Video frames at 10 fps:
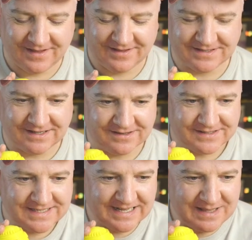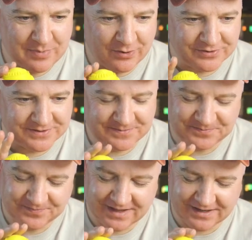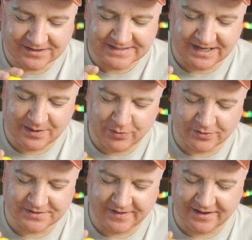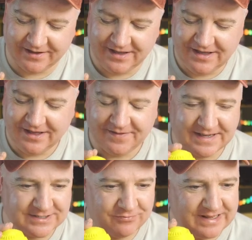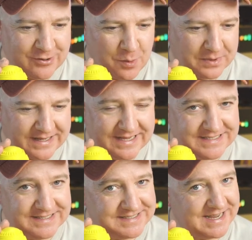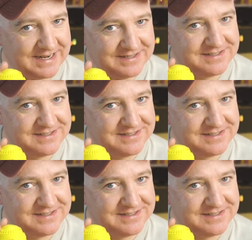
It's a little telepod little teleporter thing. That's a really complicated design